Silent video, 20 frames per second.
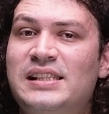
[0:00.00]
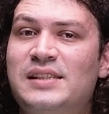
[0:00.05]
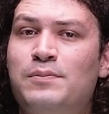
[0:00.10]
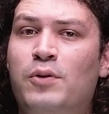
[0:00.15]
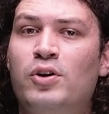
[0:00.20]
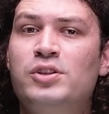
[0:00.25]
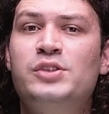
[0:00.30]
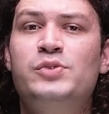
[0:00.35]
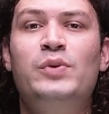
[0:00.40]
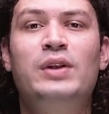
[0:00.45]

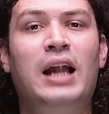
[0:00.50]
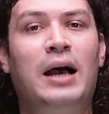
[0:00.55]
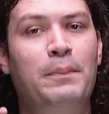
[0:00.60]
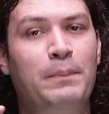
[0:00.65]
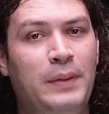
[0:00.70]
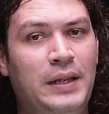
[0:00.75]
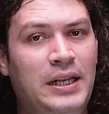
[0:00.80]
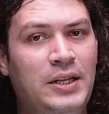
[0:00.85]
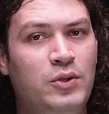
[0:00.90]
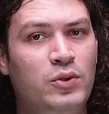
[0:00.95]
response will
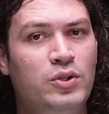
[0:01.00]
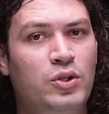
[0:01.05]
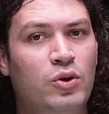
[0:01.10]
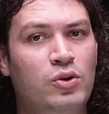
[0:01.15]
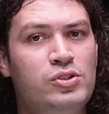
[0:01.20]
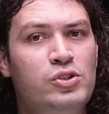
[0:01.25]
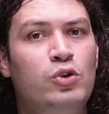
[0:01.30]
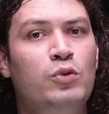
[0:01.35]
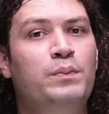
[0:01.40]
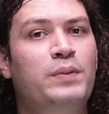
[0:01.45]
appeal to
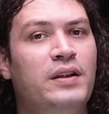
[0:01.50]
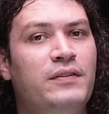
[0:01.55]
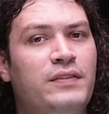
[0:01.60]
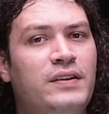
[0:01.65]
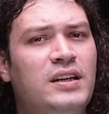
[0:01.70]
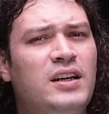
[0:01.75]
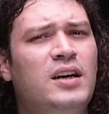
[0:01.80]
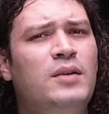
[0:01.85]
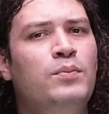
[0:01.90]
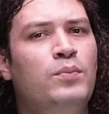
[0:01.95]
those who
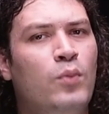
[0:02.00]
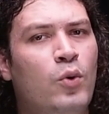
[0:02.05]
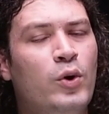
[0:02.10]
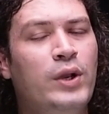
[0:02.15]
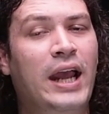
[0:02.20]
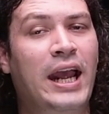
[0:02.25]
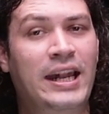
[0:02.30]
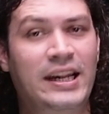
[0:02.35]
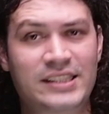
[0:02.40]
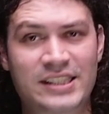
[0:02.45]
prefer a more
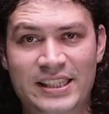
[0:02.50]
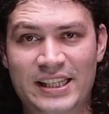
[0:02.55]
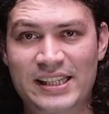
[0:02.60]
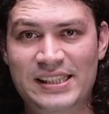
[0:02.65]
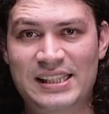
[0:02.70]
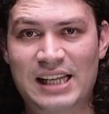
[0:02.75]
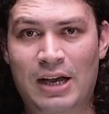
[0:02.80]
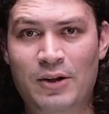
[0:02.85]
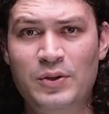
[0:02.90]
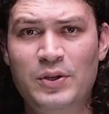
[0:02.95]
energetic
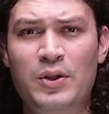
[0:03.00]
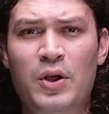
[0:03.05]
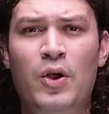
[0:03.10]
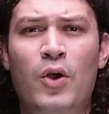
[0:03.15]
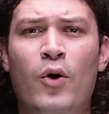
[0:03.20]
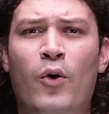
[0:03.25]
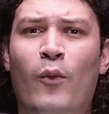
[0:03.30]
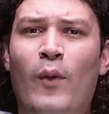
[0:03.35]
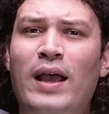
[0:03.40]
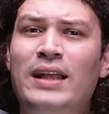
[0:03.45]
sound,
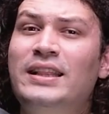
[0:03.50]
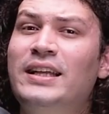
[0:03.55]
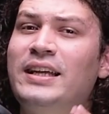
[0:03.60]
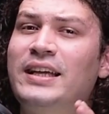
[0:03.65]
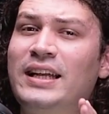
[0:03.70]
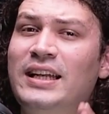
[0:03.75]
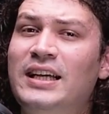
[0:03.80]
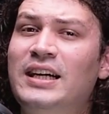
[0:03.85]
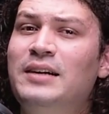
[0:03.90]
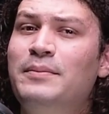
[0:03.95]
while the
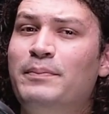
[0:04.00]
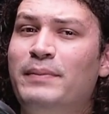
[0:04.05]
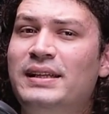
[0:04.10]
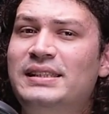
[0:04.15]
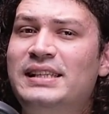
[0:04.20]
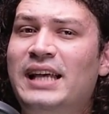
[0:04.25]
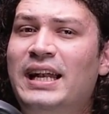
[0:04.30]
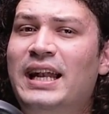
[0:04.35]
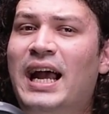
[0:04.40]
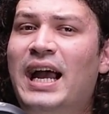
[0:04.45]
clear
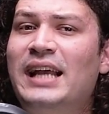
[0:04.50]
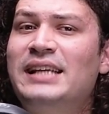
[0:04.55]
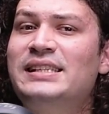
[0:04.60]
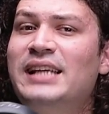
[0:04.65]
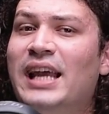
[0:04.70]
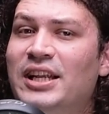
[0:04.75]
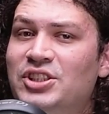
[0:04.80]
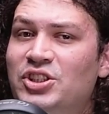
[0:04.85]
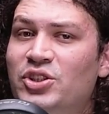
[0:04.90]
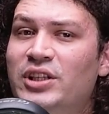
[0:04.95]
mids and highs
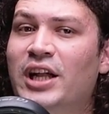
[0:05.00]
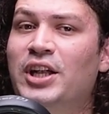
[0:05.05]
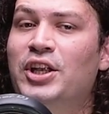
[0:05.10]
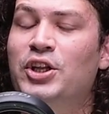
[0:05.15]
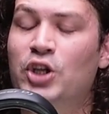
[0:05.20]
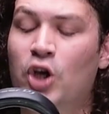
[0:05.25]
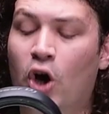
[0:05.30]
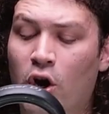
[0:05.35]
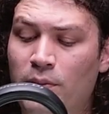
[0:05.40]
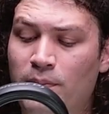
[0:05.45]
ensure that
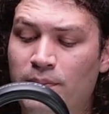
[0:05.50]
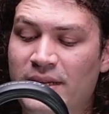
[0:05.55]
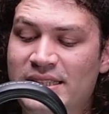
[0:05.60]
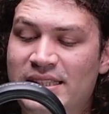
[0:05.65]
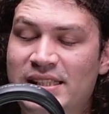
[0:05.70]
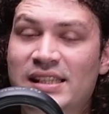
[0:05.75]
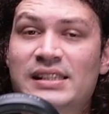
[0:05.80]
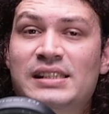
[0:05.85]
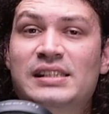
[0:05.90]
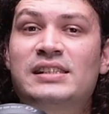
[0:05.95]
your
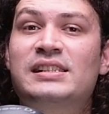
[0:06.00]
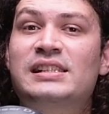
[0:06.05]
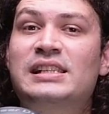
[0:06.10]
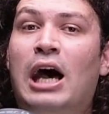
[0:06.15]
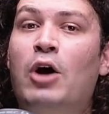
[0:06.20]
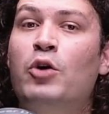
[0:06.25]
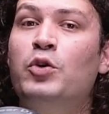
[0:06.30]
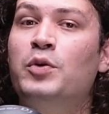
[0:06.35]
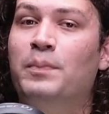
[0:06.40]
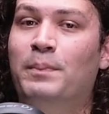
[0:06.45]
mixes
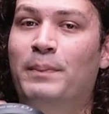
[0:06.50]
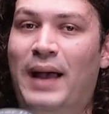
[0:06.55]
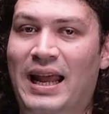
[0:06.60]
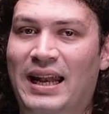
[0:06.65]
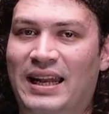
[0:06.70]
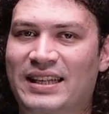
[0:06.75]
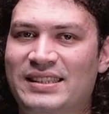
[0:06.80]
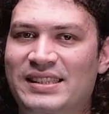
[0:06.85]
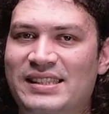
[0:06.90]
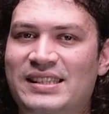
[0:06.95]
sound
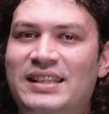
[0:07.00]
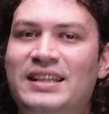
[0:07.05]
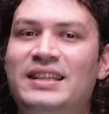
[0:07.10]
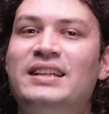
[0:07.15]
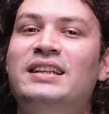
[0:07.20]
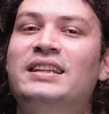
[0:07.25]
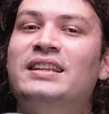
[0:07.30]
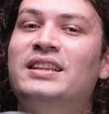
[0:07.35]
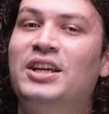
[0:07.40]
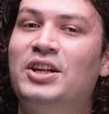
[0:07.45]
balanced.
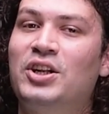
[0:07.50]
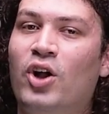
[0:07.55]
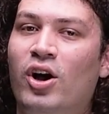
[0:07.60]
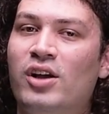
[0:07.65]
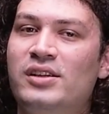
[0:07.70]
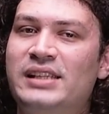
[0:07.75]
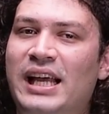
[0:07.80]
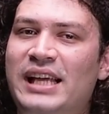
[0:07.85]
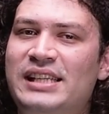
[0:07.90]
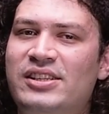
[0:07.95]
The
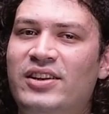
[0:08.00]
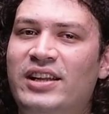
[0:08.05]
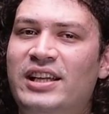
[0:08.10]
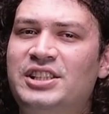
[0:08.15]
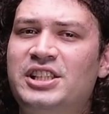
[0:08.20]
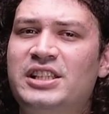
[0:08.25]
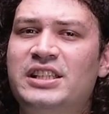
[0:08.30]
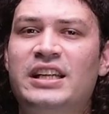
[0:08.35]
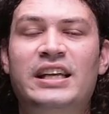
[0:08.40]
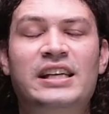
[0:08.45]
noise
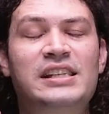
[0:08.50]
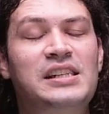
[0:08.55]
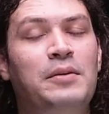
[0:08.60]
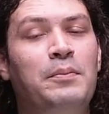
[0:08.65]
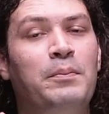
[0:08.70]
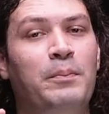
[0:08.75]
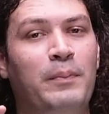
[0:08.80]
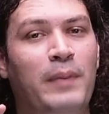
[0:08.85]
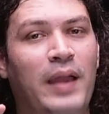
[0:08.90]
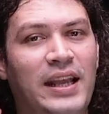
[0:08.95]
isolation is a
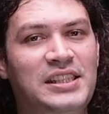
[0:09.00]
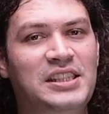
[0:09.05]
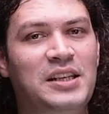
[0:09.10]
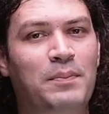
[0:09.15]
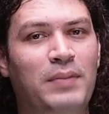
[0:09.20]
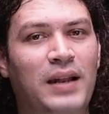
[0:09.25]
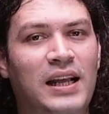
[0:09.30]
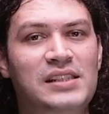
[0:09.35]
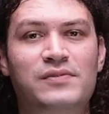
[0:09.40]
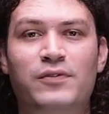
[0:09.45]
major
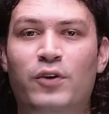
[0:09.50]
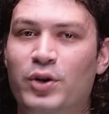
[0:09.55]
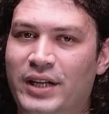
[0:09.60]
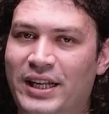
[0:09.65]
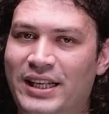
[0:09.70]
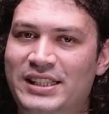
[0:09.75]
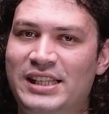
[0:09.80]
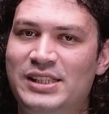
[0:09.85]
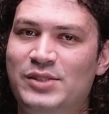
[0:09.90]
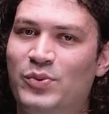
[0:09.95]
plus for
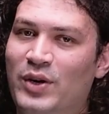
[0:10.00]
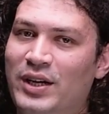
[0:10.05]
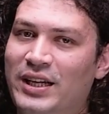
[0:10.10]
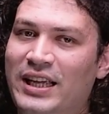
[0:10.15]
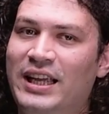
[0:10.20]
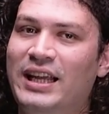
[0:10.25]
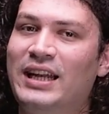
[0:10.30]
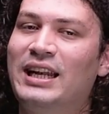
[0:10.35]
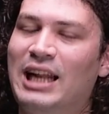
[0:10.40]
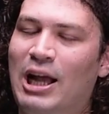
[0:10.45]
DJs
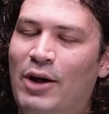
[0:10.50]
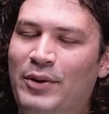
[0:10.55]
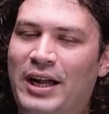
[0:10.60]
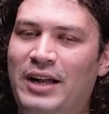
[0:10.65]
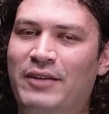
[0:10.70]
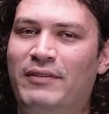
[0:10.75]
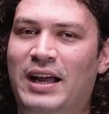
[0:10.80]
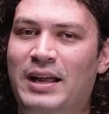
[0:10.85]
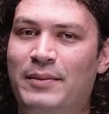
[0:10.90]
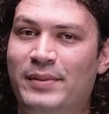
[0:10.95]
working in loud
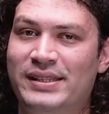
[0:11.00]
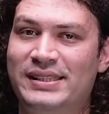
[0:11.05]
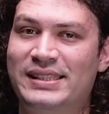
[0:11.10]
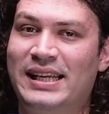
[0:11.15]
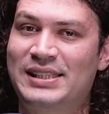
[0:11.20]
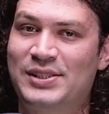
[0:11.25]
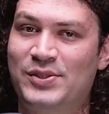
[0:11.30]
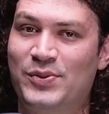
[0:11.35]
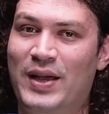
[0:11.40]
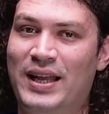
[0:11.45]
environments
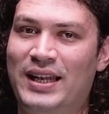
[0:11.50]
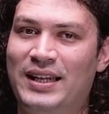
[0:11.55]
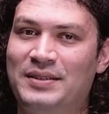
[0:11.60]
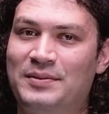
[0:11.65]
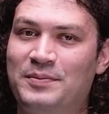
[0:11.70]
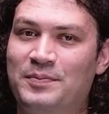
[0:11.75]
as well.